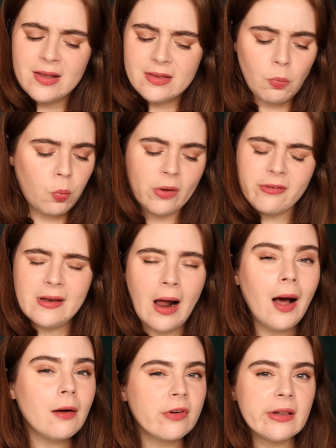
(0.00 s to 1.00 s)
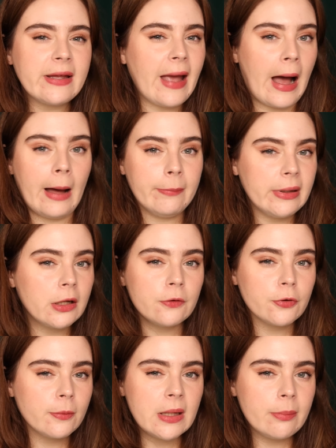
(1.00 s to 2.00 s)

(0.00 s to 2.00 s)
was not really happening for me